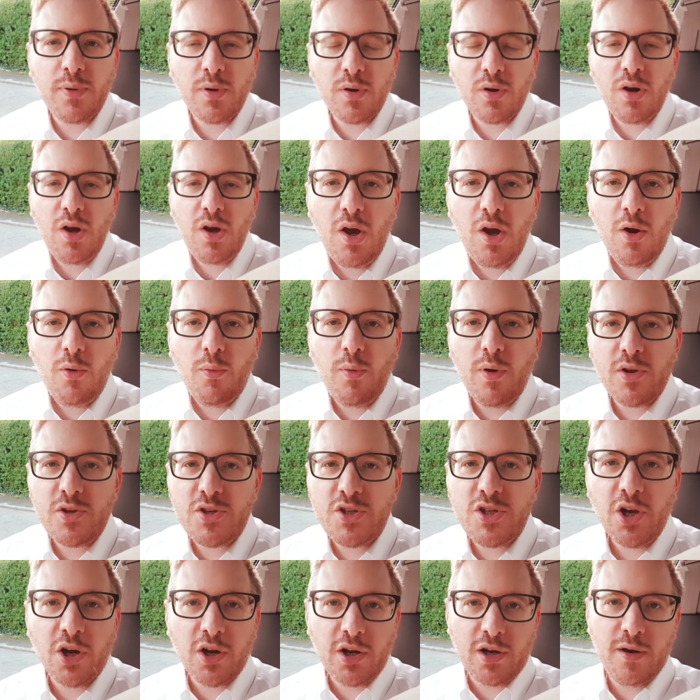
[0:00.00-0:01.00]
or what
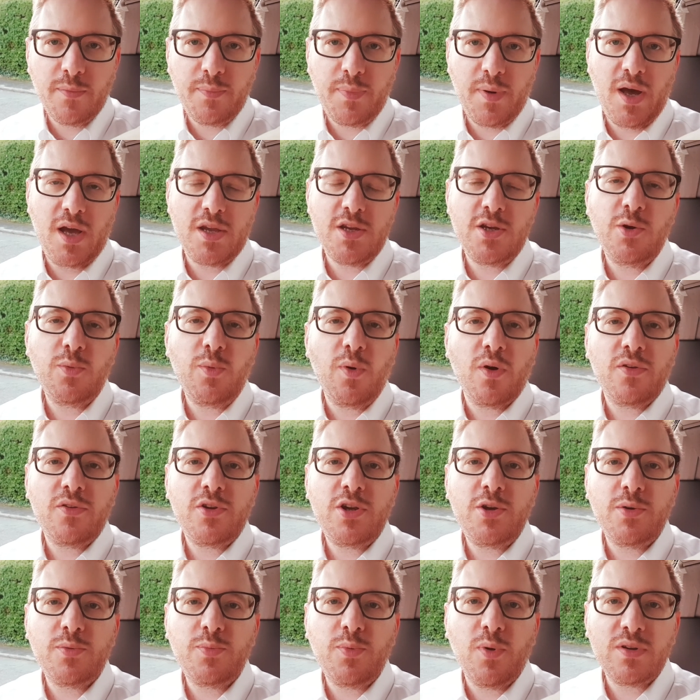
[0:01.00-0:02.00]
chocolate bar you'd
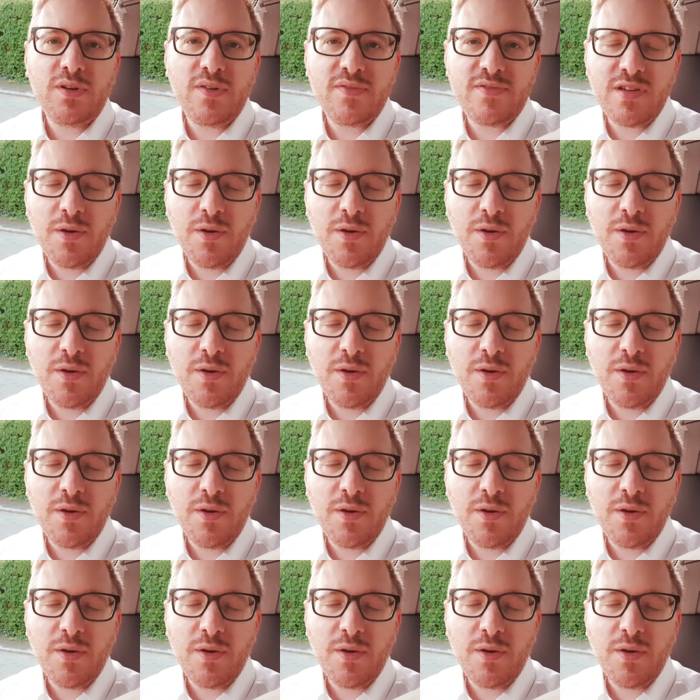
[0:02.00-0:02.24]
want if